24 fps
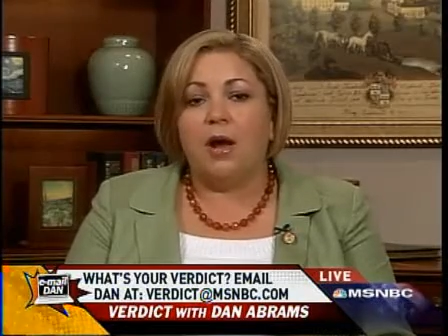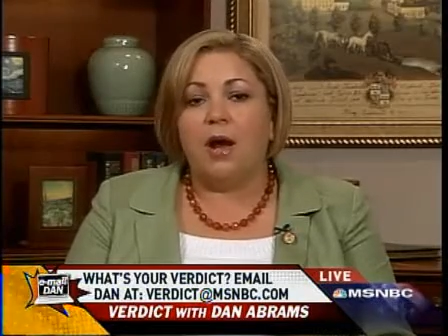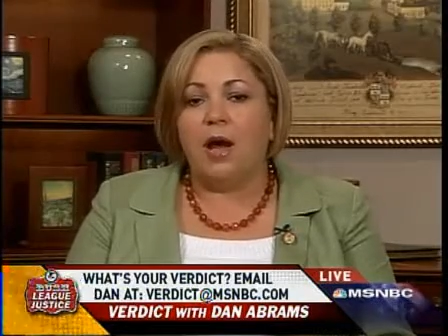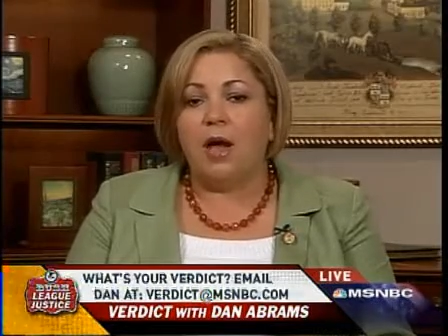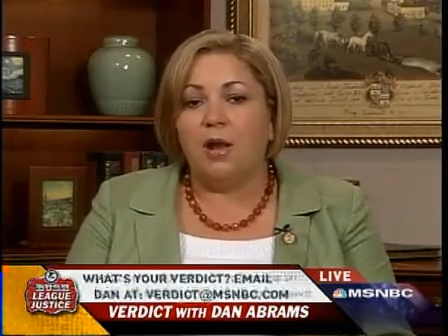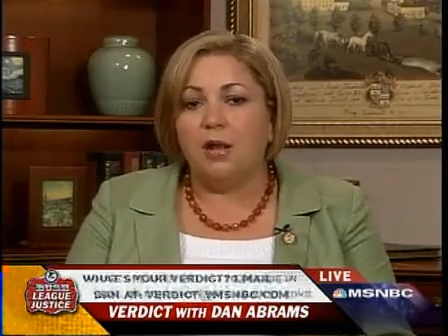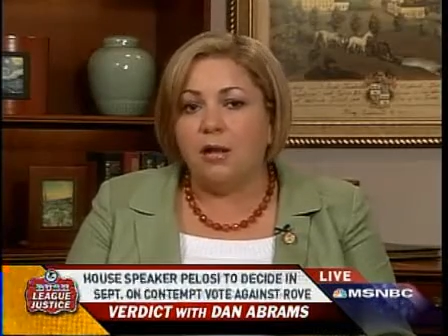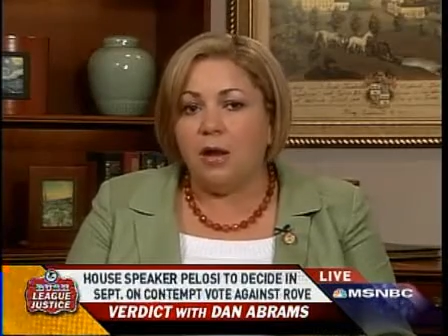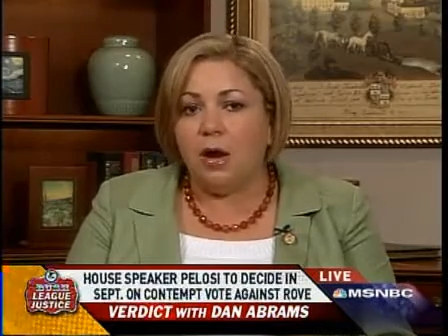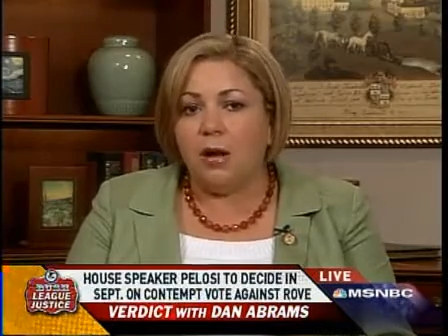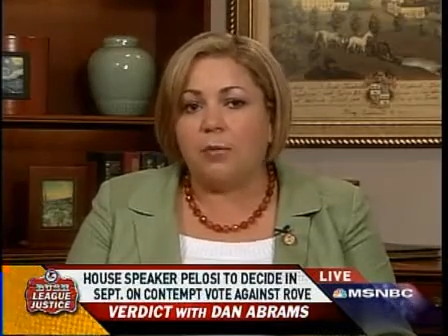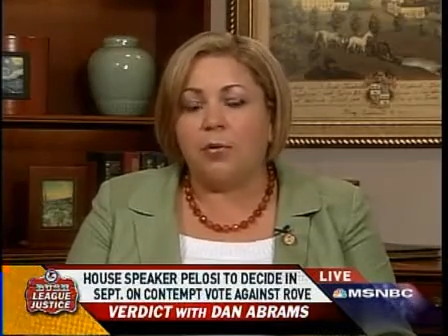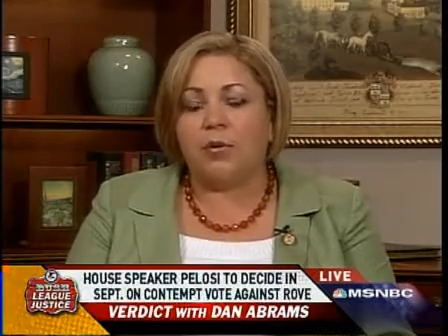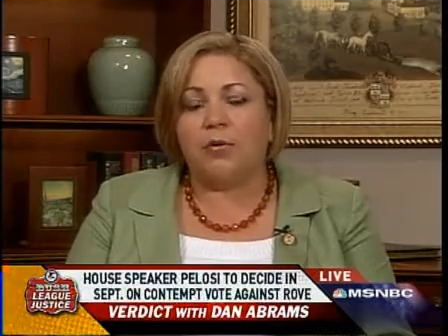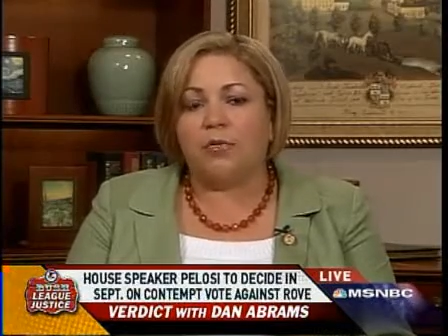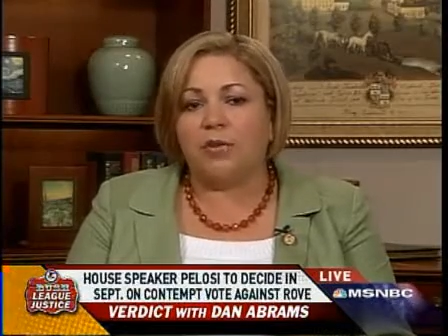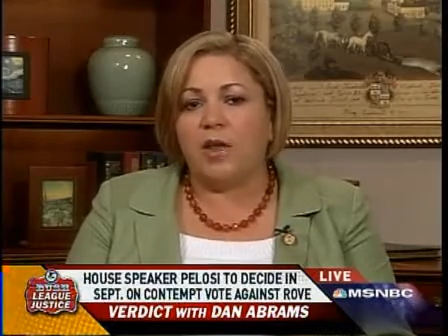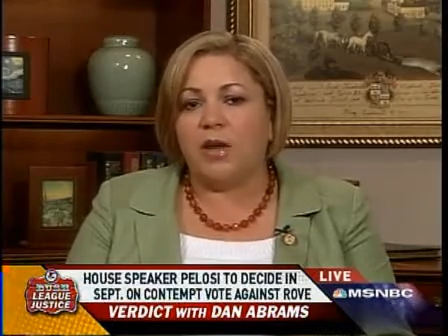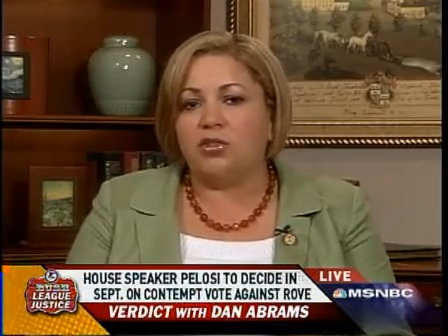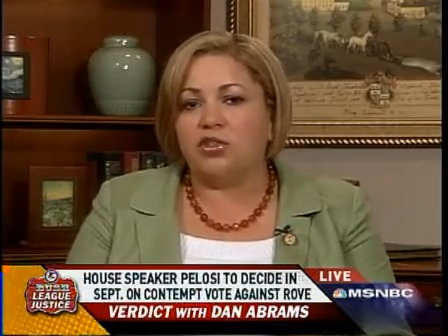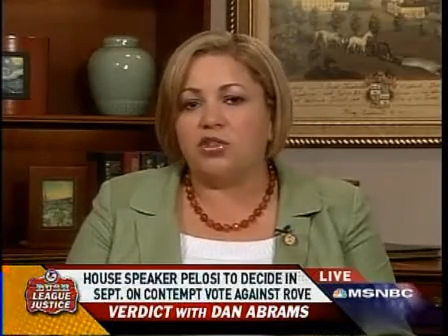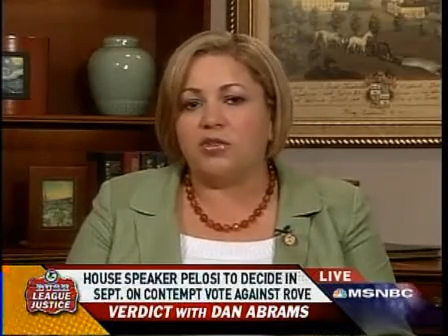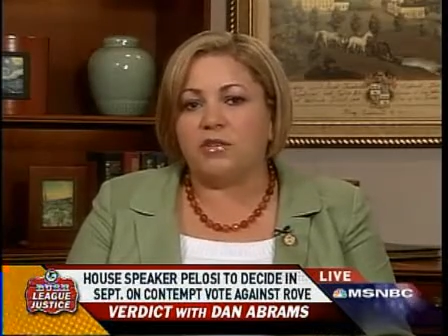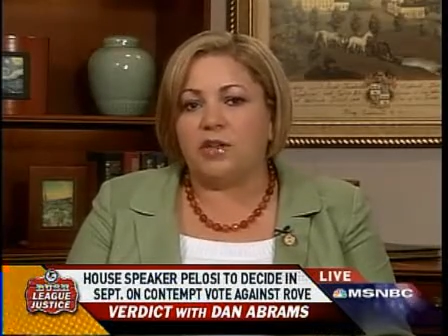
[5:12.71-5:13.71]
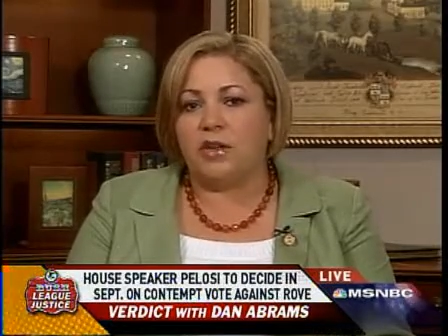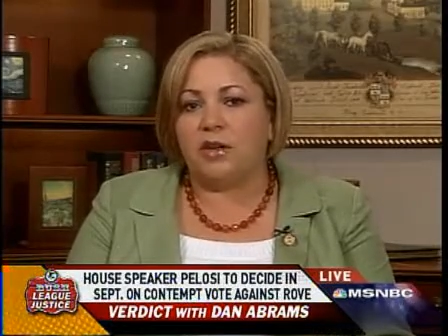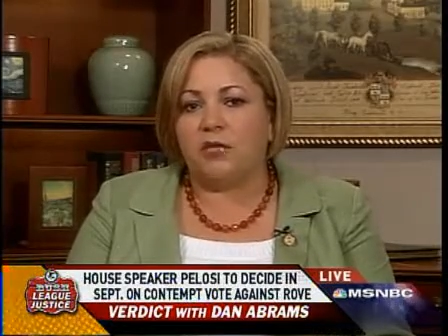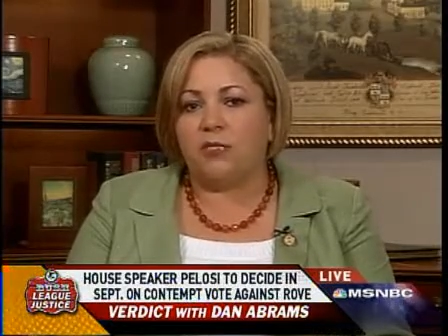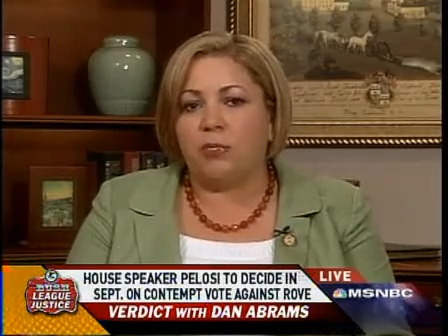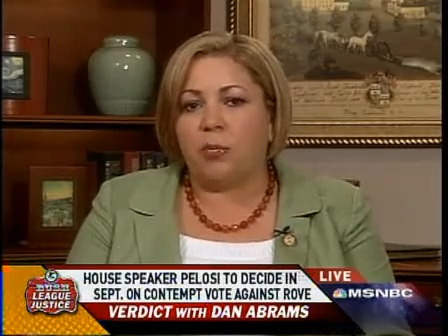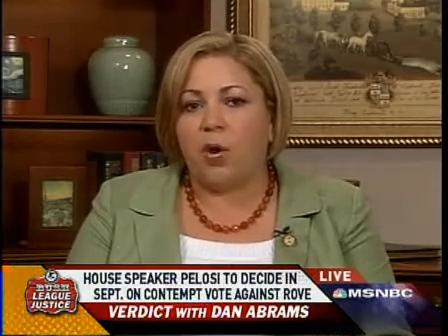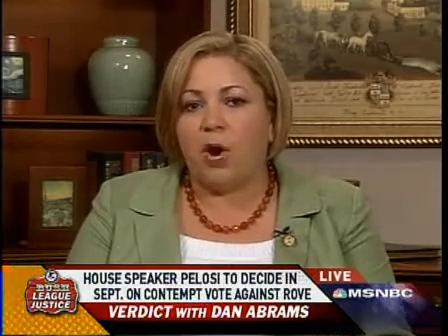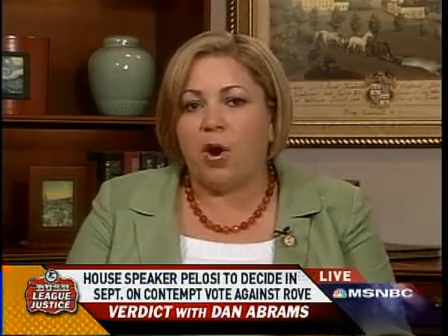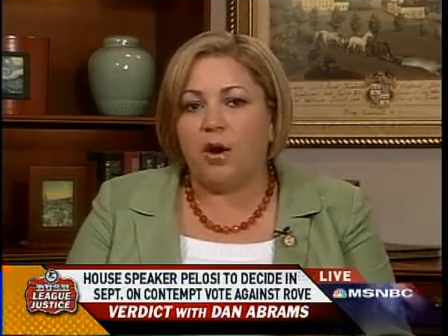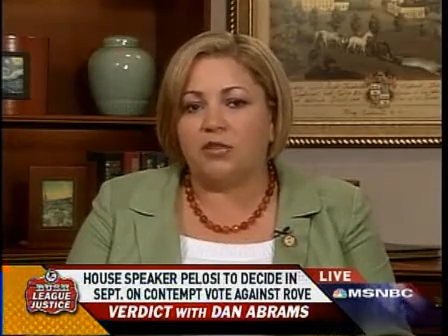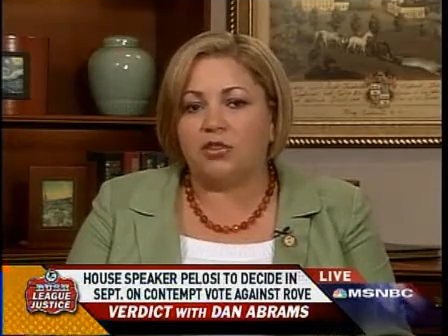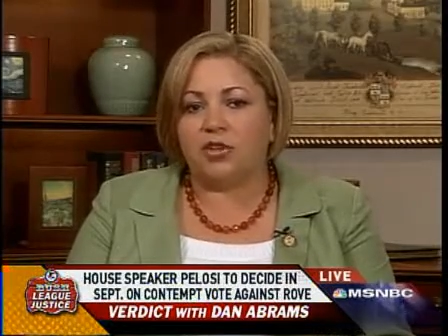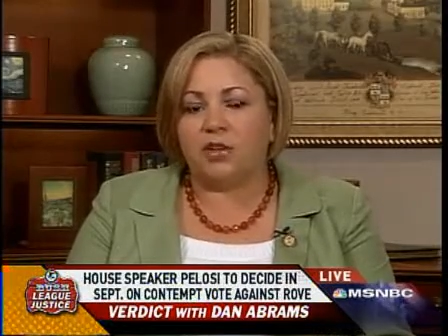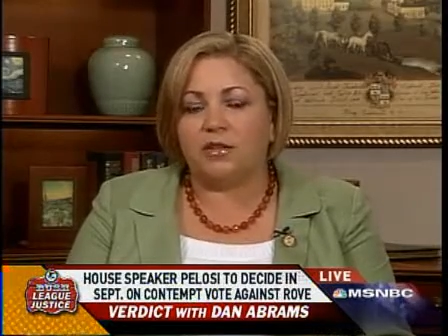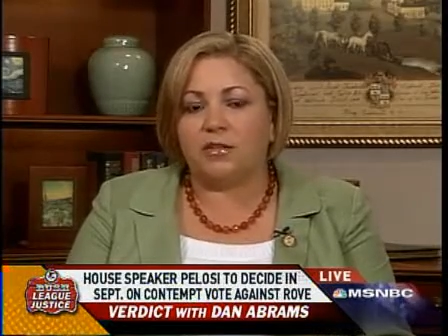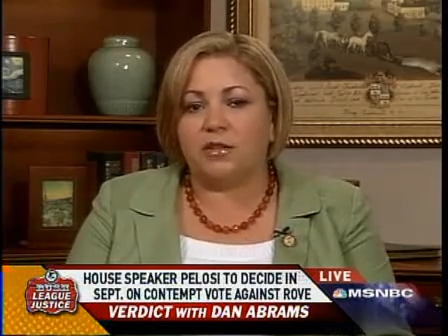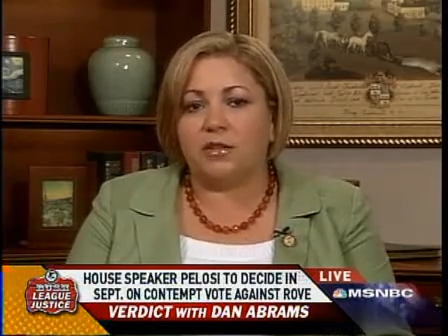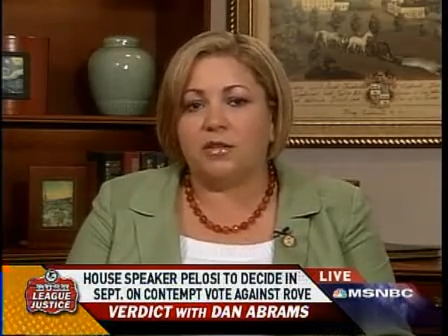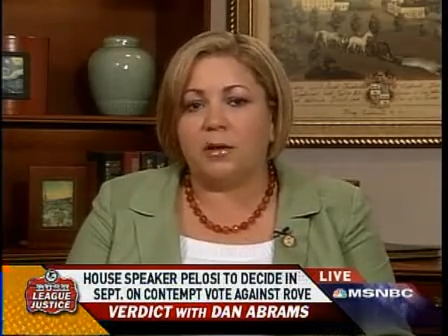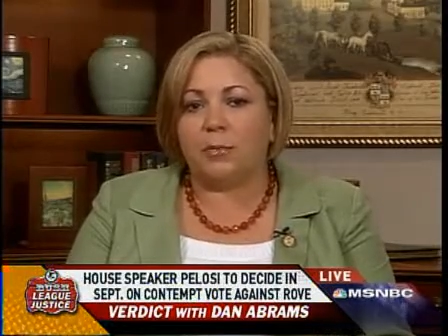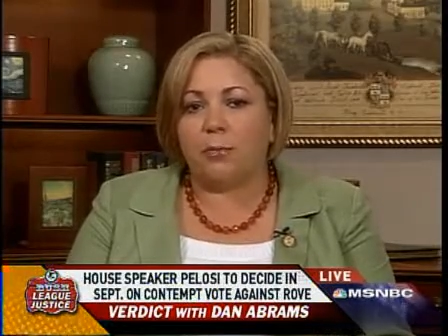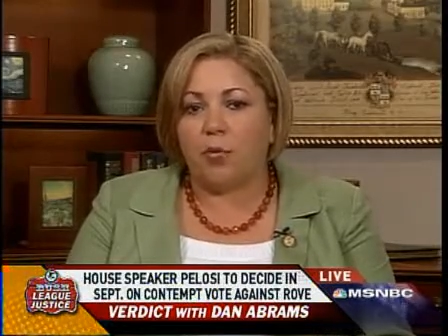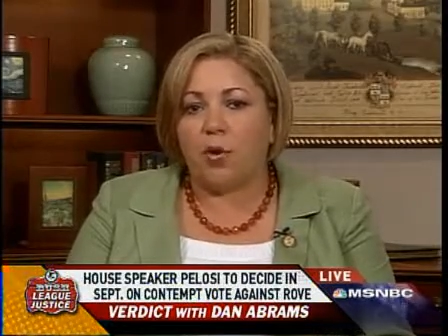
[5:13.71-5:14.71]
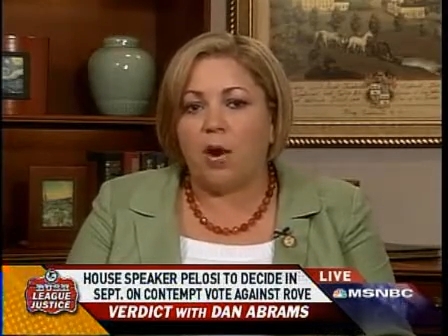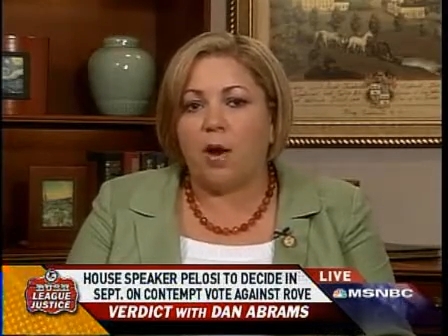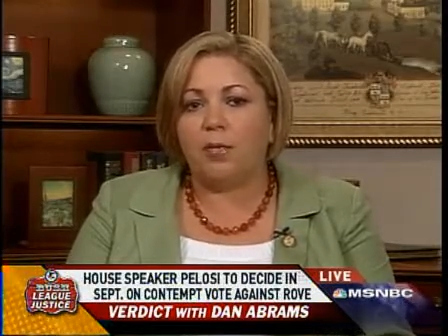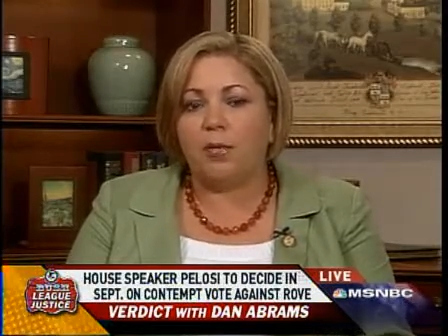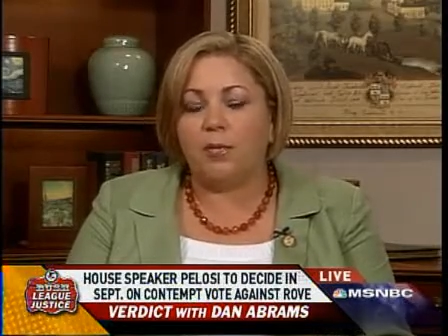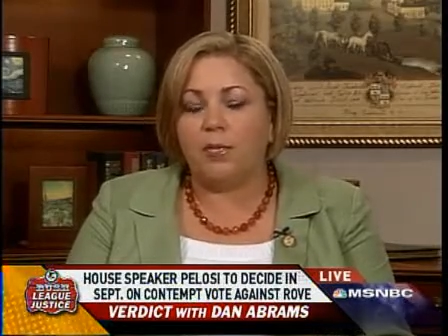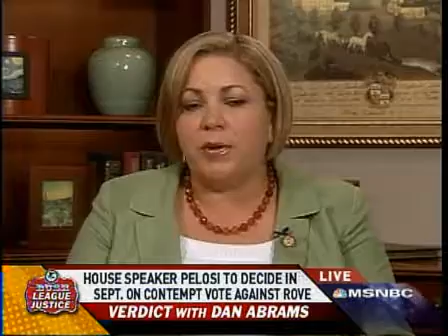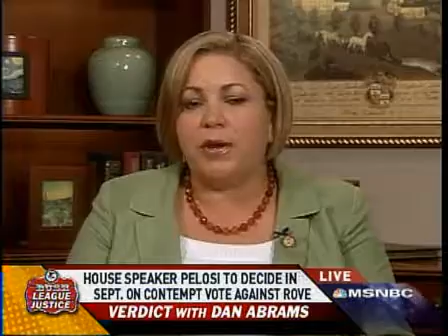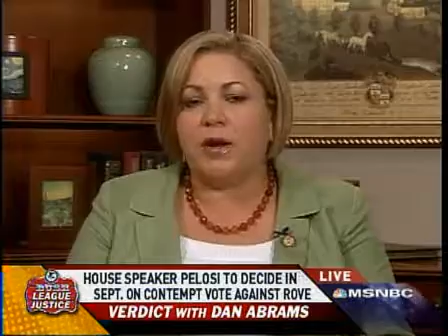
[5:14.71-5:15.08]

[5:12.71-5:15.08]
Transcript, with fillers: a number of legislative projects, and the problem